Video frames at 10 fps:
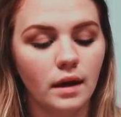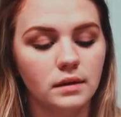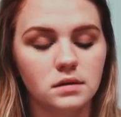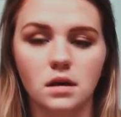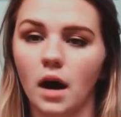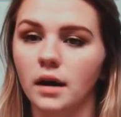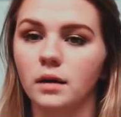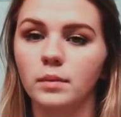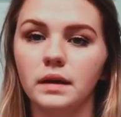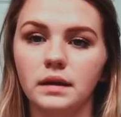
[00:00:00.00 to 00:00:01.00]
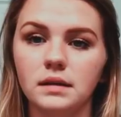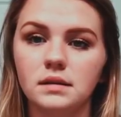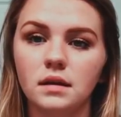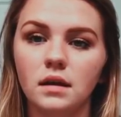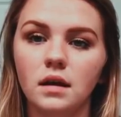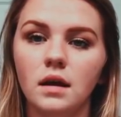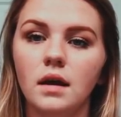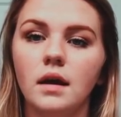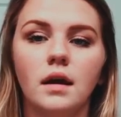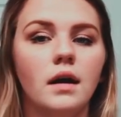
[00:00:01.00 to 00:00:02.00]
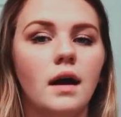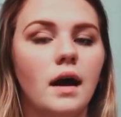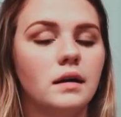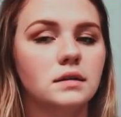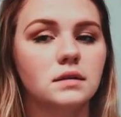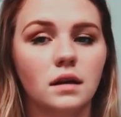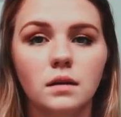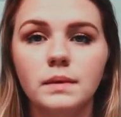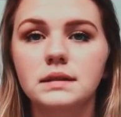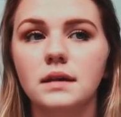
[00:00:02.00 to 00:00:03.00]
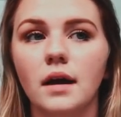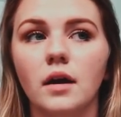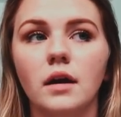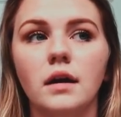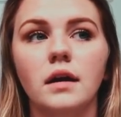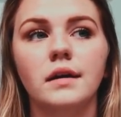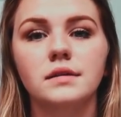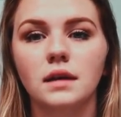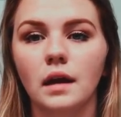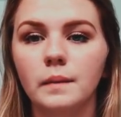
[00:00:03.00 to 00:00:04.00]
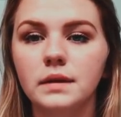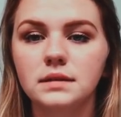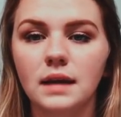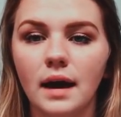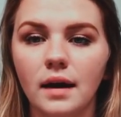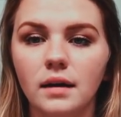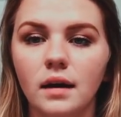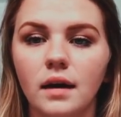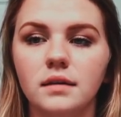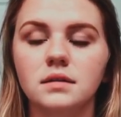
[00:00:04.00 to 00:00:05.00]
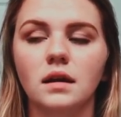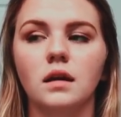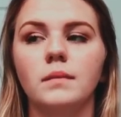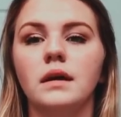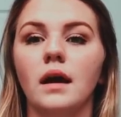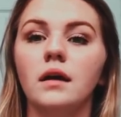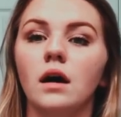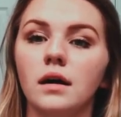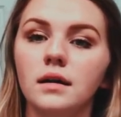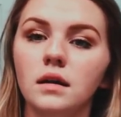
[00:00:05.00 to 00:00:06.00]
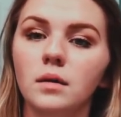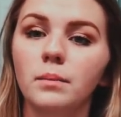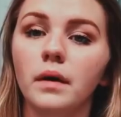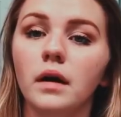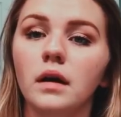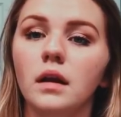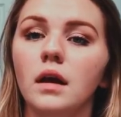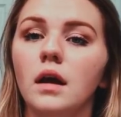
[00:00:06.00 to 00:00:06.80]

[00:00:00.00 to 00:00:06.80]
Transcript: it's not gonna be easy, and it's gonna be scary, and it's gonna be sad, and it's gonna be chaotic, but